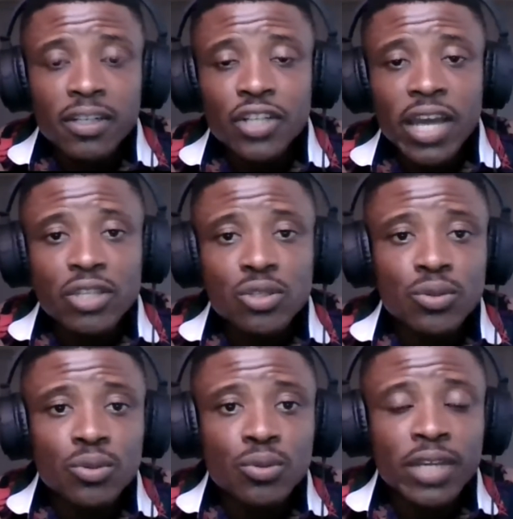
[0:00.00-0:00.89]
try
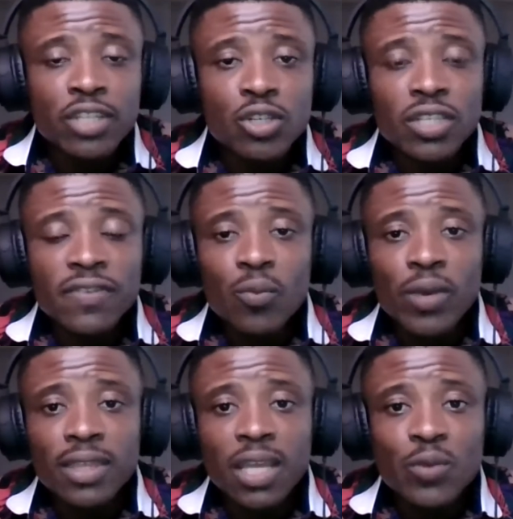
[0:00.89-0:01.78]
to get yourself
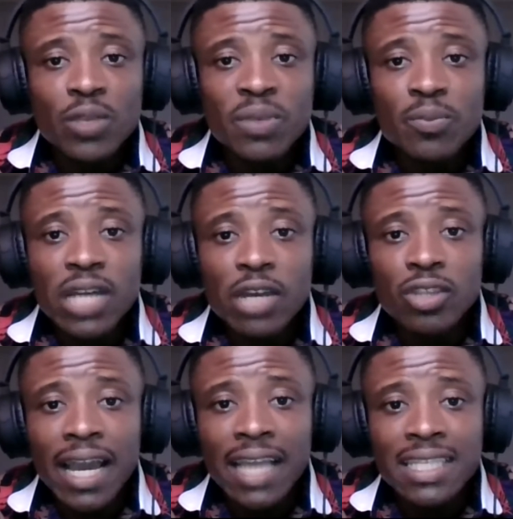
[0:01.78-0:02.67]
acquainted with people that you're
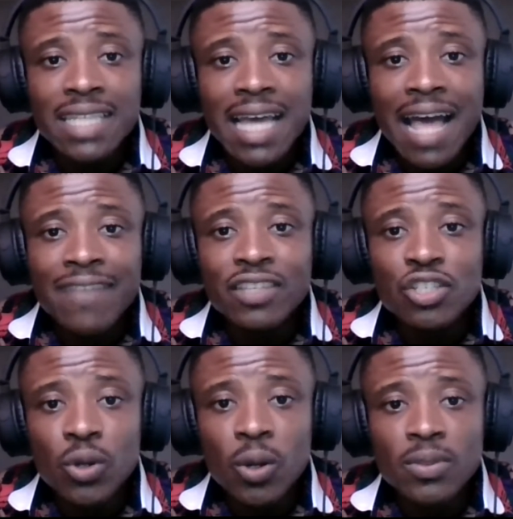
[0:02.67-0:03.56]
targeting that have the
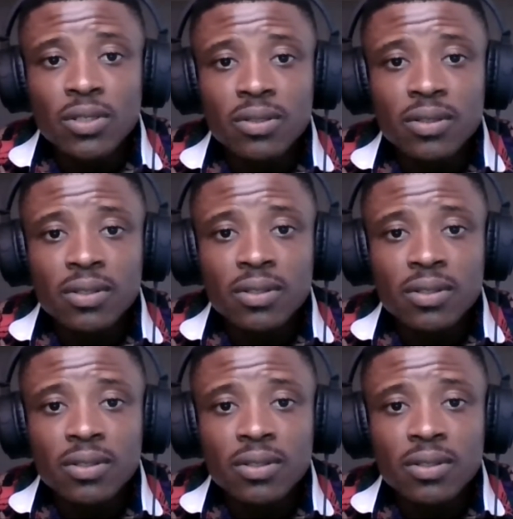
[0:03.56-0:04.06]
jobs.